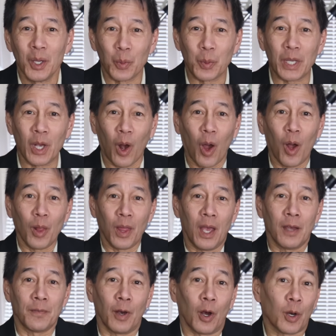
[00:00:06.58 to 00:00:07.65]
We all
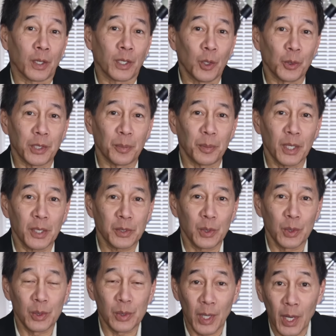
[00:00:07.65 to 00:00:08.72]
have our guilty
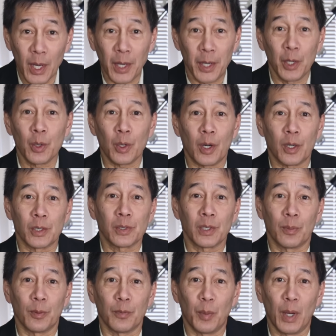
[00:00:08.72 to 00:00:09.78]
pleasures. Here are
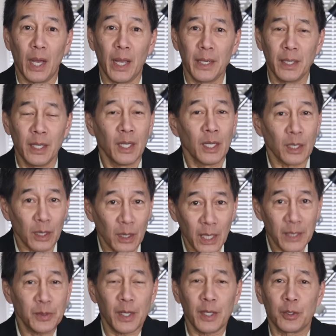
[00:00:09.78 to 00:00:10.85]
some of mine.
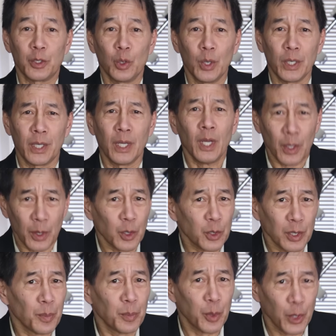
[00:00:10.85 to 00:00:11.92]
Let's get to it. There's
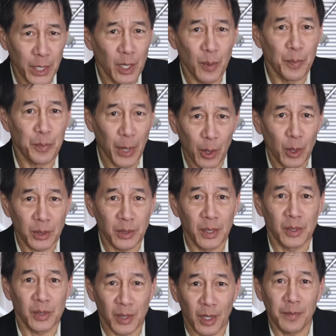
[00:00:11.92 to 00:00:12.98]
some pretty
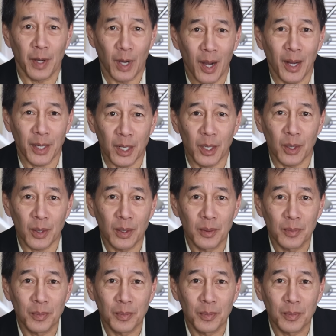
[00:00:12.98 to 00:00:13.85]
embarrassing stuff on here.